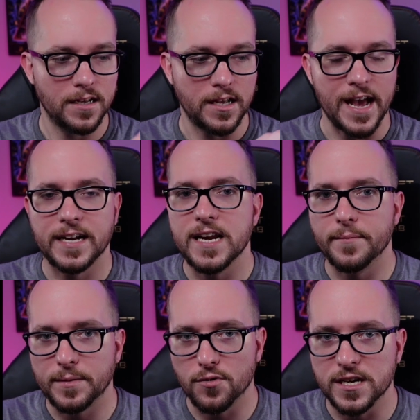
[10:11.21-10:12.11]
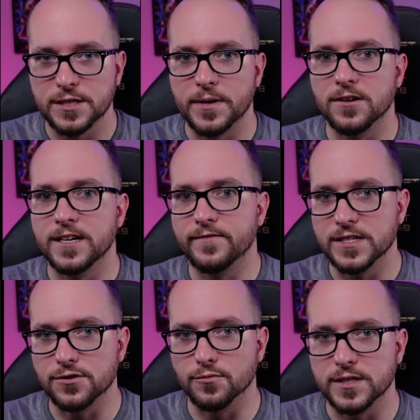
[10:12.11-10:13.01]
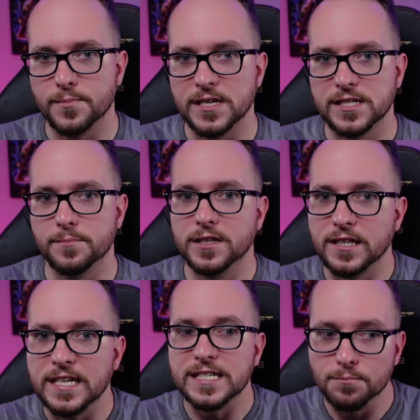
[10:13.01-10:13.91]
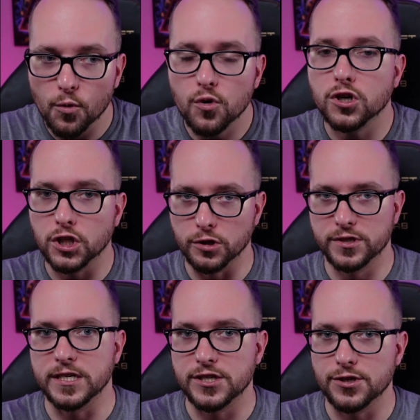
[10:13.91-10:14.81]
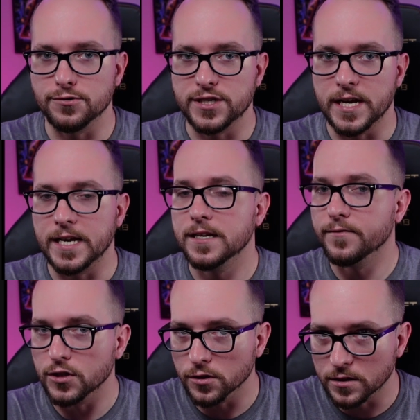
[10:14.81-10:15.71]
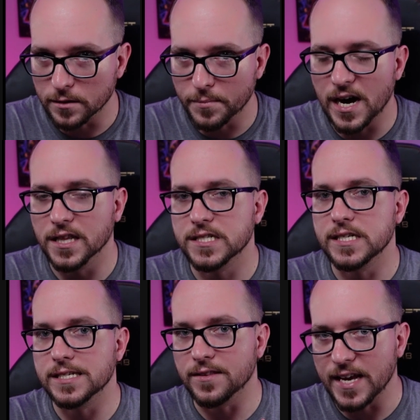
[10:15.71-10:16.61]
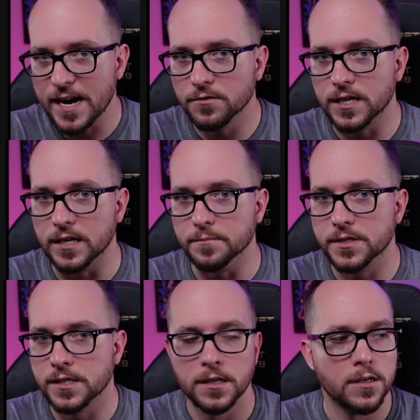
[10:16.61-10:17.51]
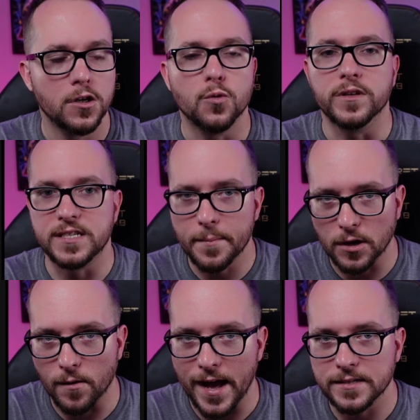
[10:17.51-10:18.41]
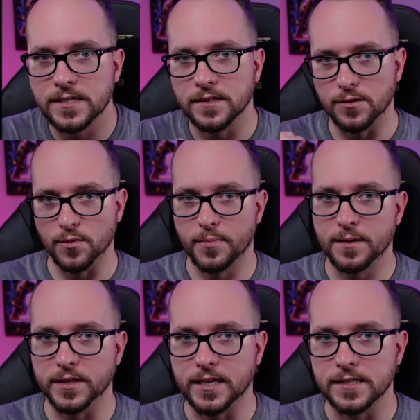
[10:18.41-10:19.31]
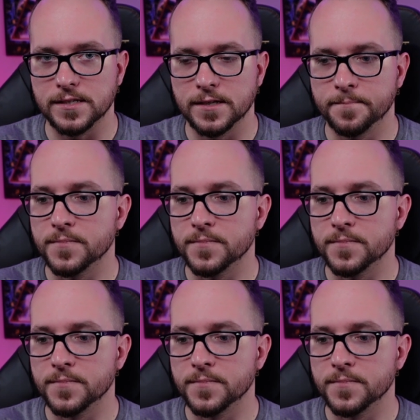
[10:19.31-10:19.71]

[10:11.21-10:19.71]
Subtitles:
Economic prosperity, fiscal responsibility is more closely associated, if you look at the policies and the outcomes, with Democrats than Republicans.